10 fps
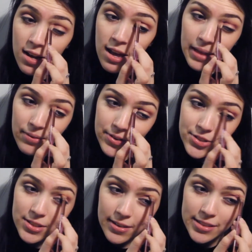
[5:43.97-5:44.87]
That was
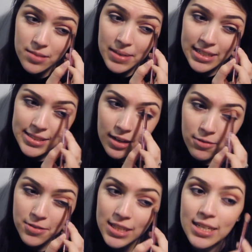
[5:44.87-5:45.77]
just awesome in
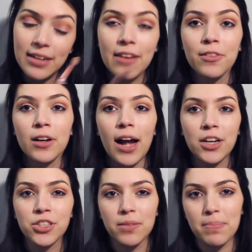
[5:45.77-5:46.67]
itself because I'd never
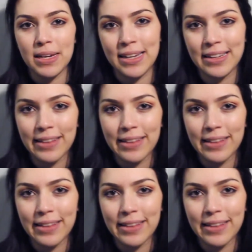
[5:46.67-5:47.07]
actually been